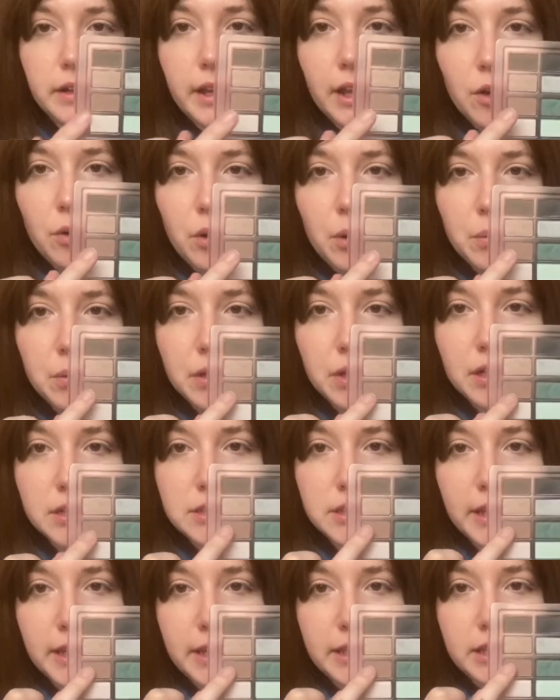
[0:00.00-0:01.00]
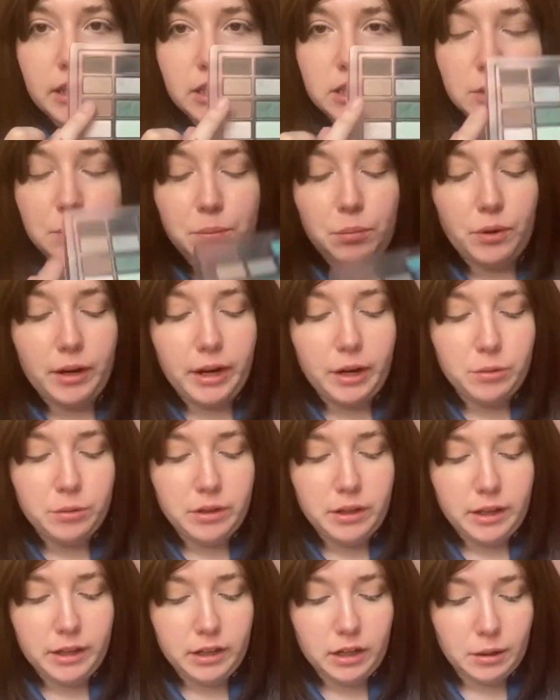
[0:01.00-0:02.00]
I'm gonna take this
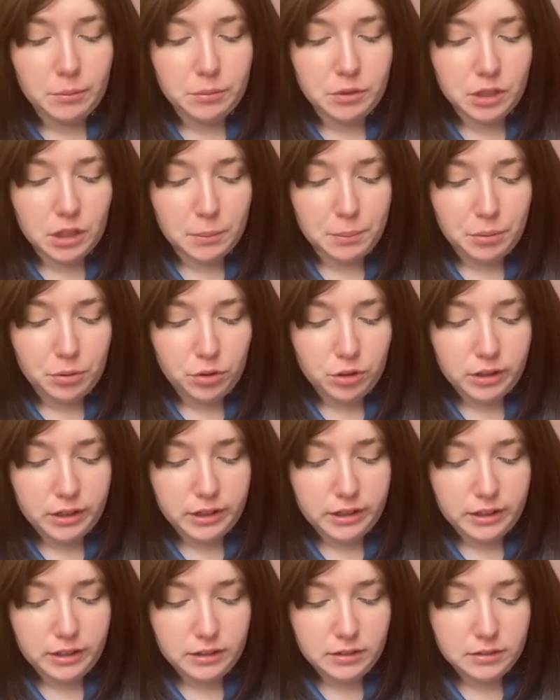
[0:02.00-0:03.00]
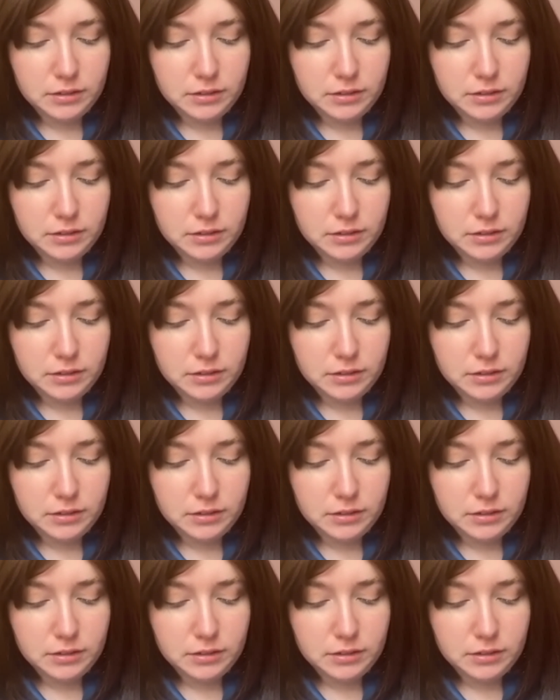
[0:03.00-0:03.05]
brown and I'm gonna put it